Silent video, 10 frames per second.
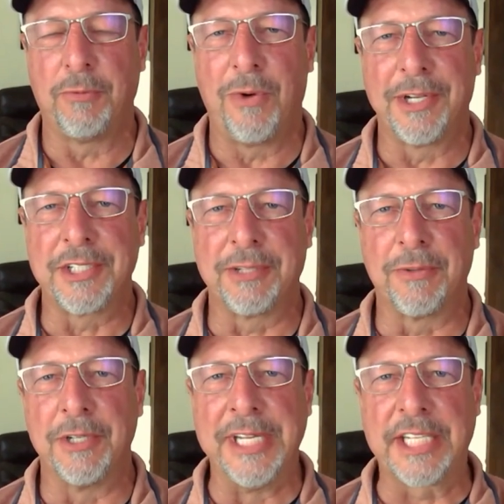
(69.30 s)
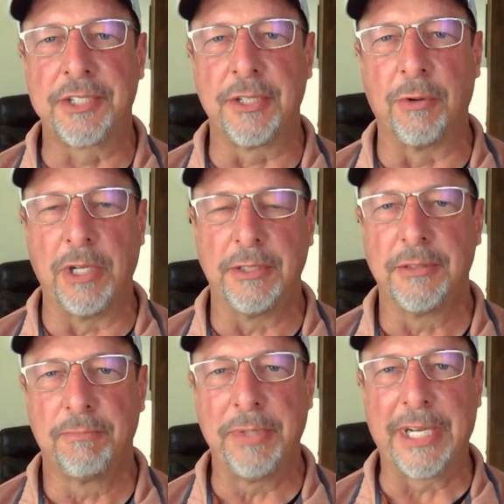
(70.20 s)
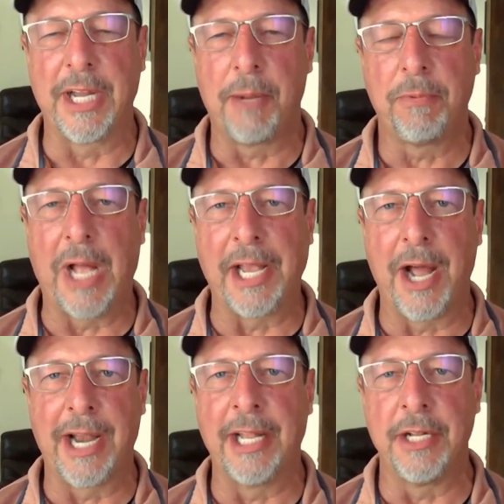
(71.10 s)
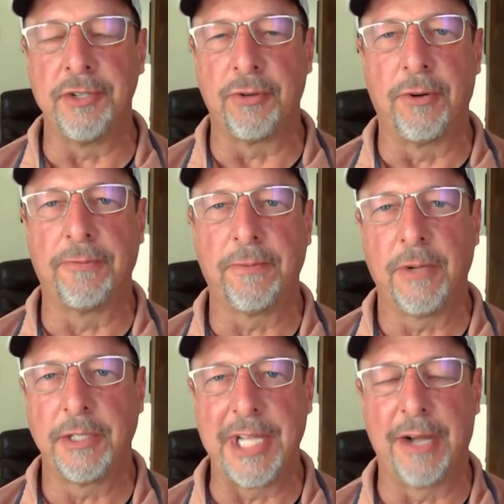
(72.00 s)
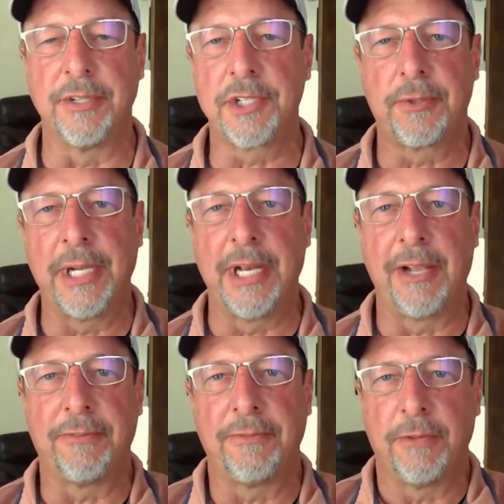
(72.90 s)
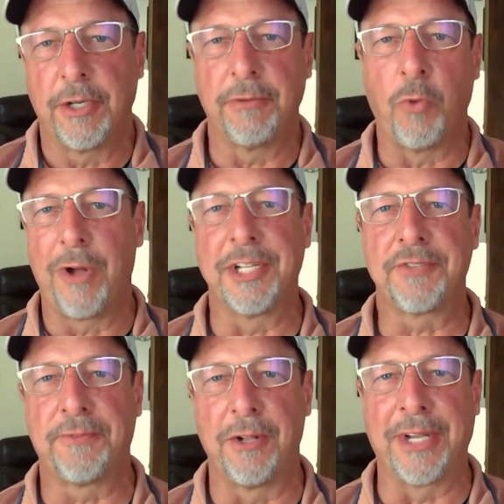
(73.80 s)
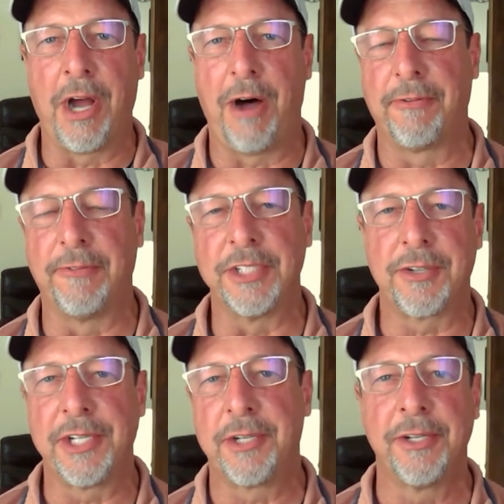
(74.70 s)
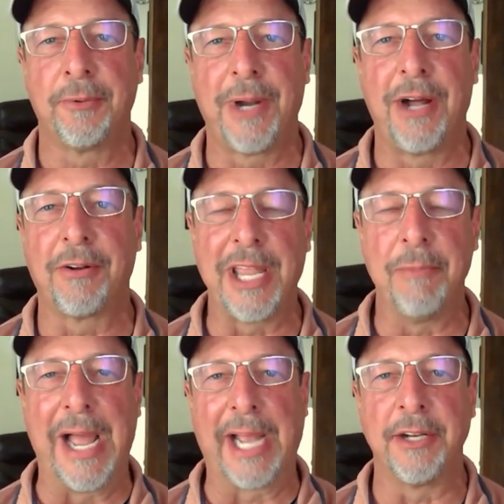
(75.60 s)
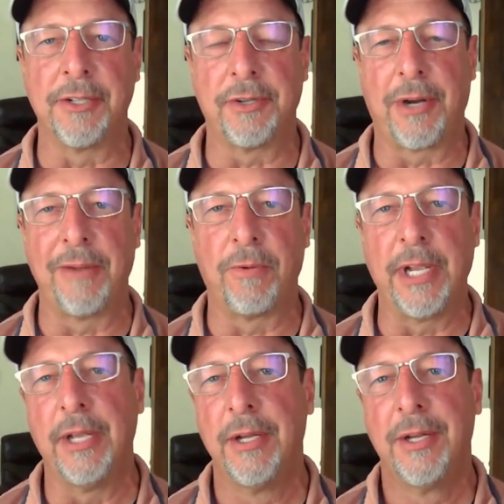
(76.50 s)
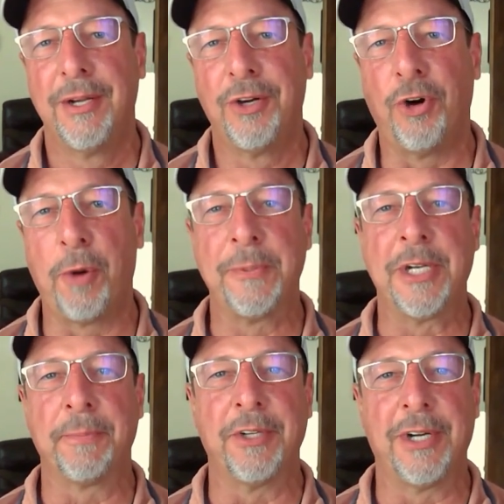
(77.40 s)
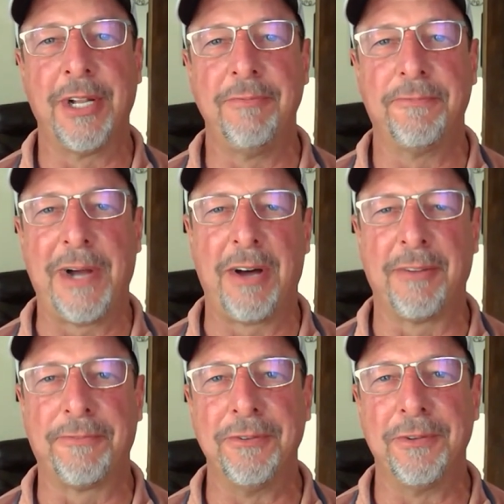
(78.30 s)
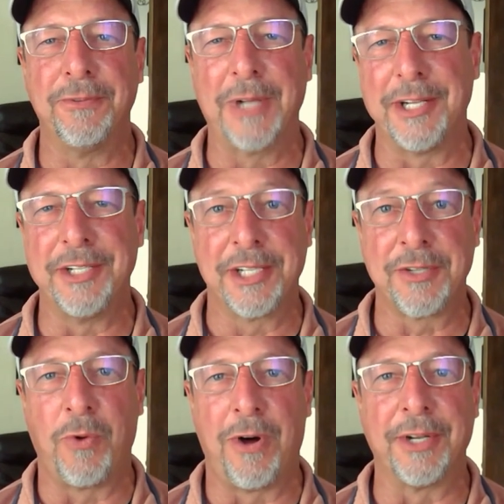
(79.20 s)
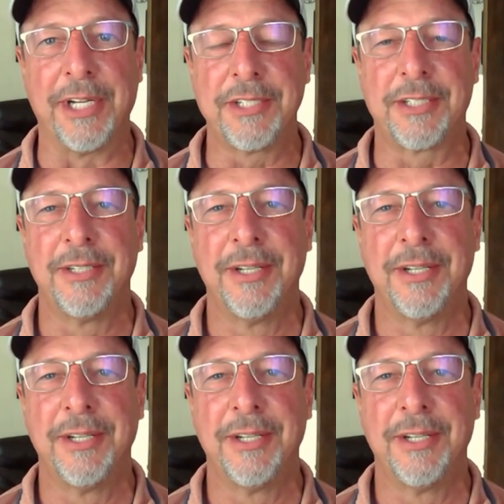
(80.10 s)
walnuts that were next to the pickup, I got in it, drove down the street, and I heard walnuts falling off of it. So I turned around, came back into the driveway, opened up the hood, found a few uh, dozen walnuts